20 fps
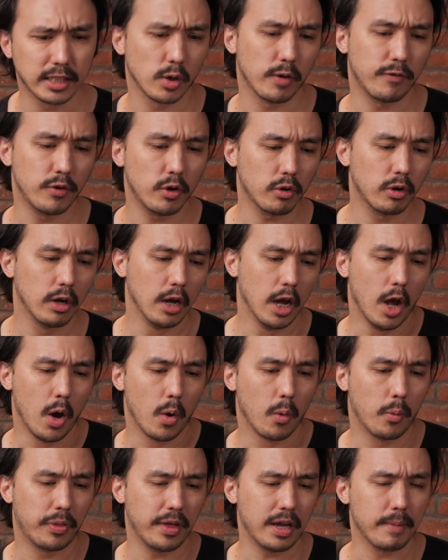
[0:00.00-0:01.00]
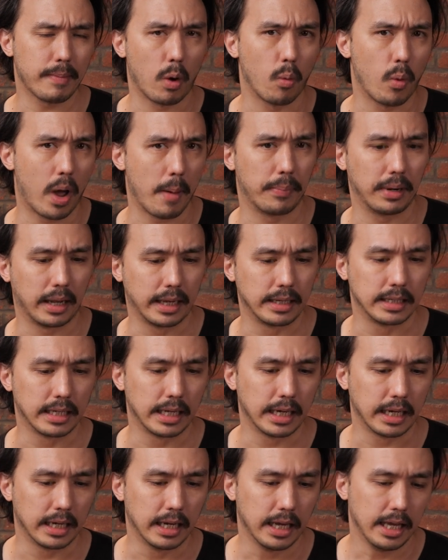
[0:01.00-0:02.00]
So the thing about wet
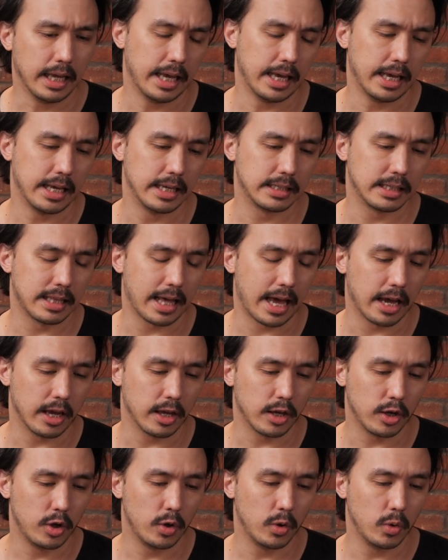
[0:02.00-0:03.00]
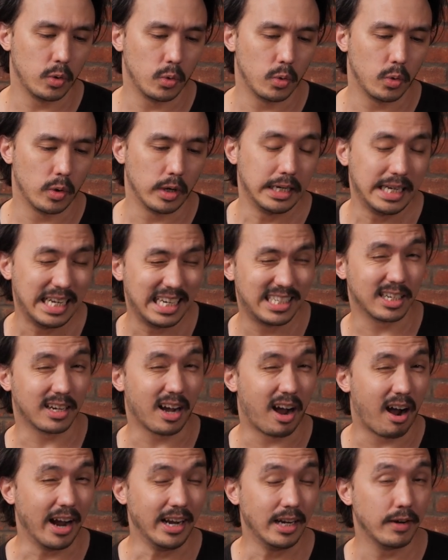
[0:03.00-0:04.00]
blending is that you need to
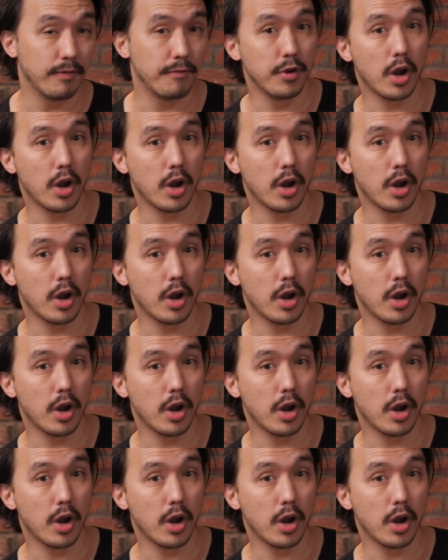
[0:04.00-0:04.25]
kind of